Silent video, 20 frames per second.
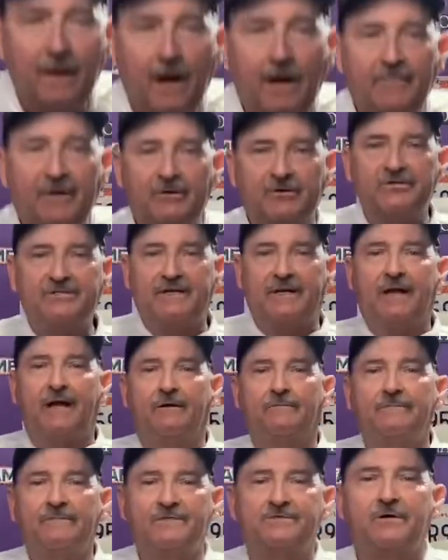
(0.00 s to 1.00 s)
I better sit
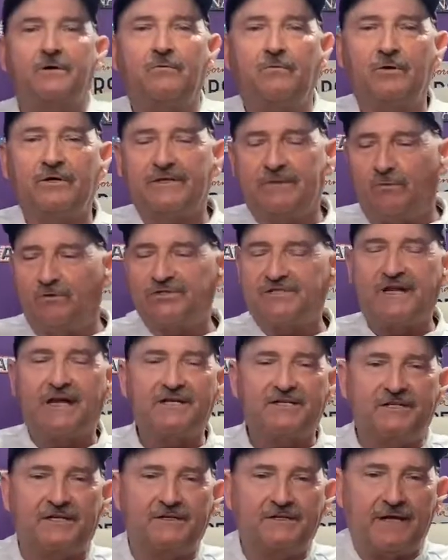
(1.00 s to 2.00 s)
down. So we'll stay
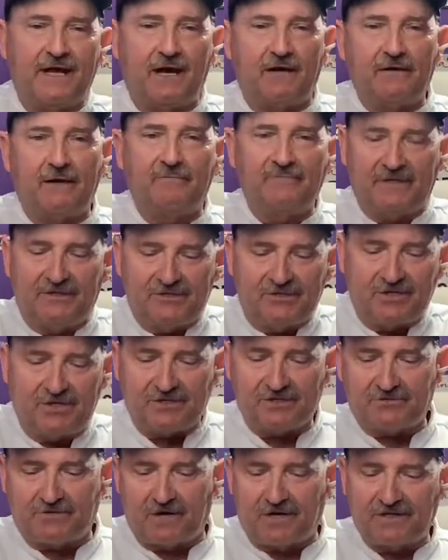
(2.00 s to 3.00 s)
sitting down. I've been
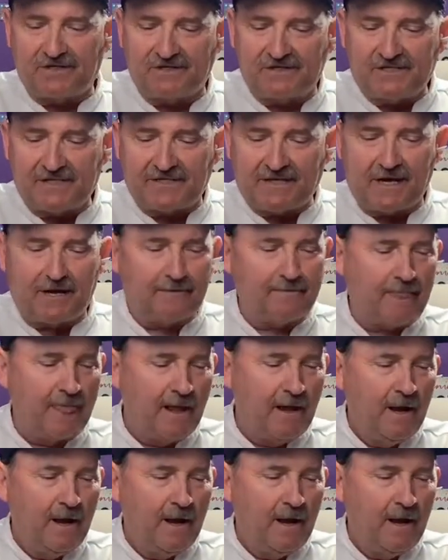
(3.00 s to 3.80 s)
instructed to sit down.